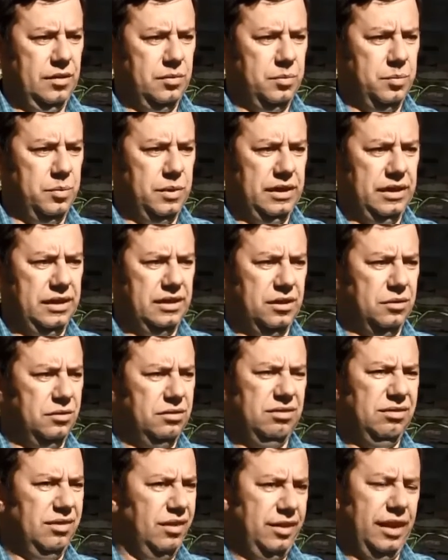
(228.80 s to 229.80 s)
but you
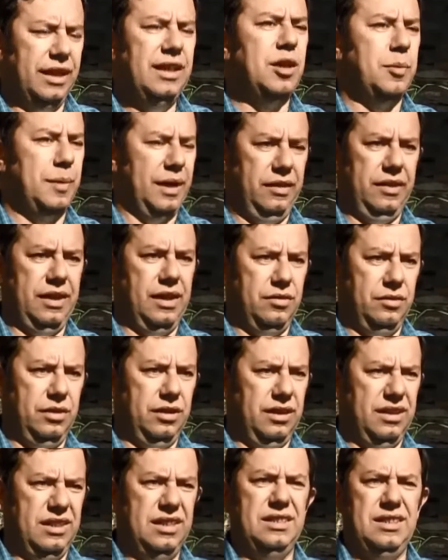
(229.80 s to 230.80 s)
don't think about that
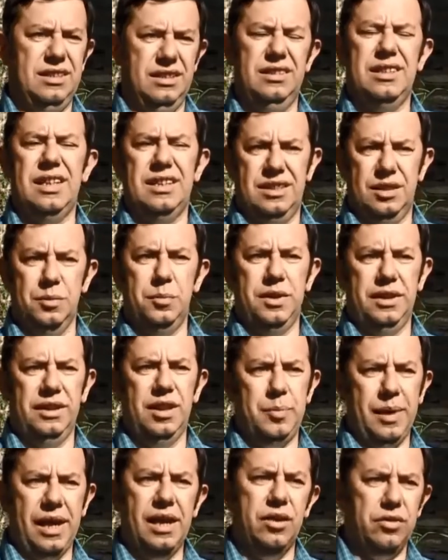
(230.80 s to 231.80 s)
really. That's something
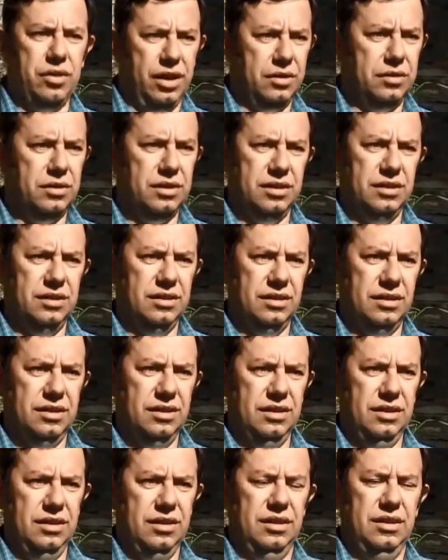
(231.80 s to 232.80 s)
in the background.
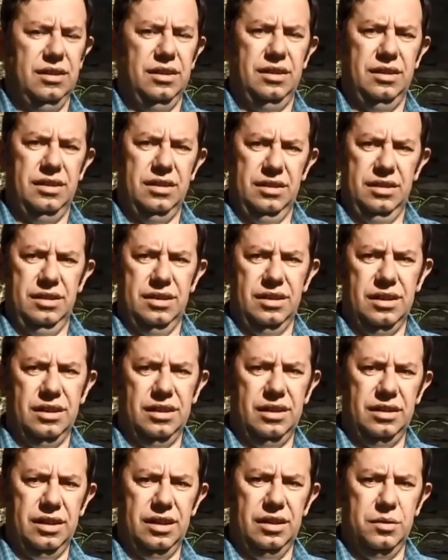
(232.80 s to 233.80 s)

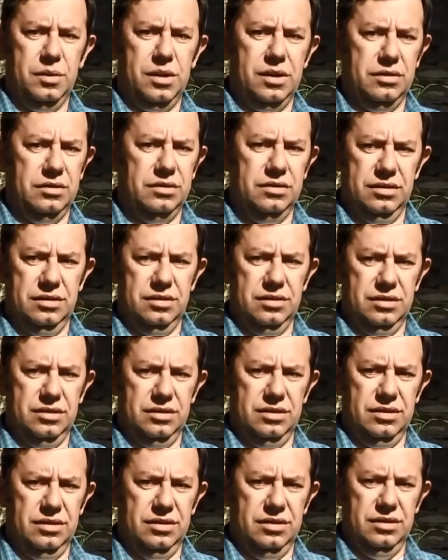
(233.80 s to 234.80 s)
And you think, well,
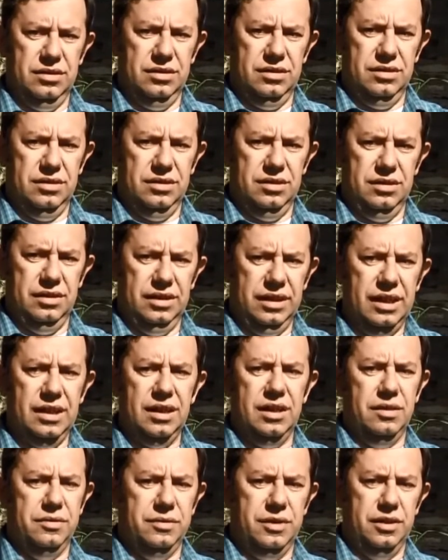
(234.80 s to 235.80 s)

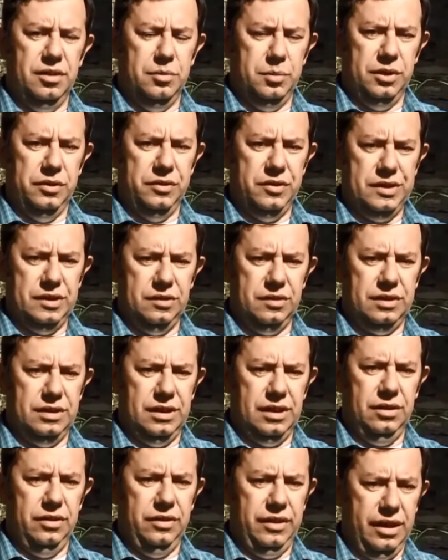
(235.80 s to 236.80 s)
yeah, I've got the blood results
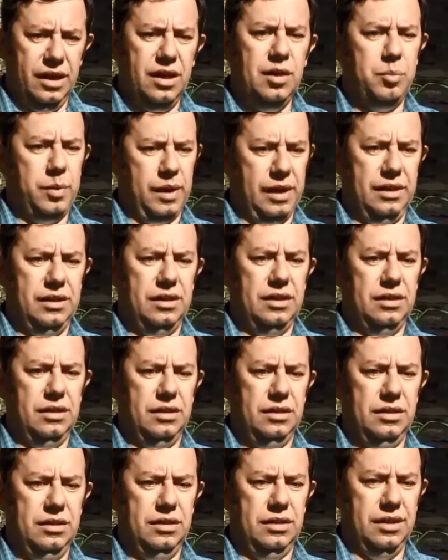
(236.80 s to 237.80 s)
now, they are bad,
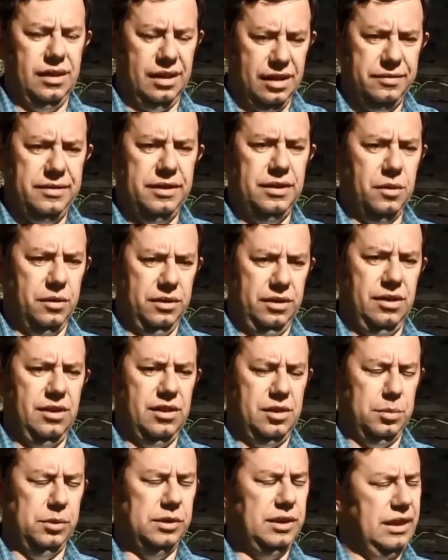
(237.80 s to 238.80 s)
I have to go into
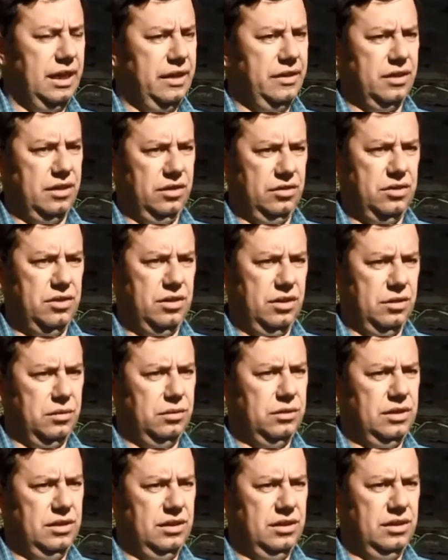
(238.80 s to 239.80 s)
hospital to get that controlled.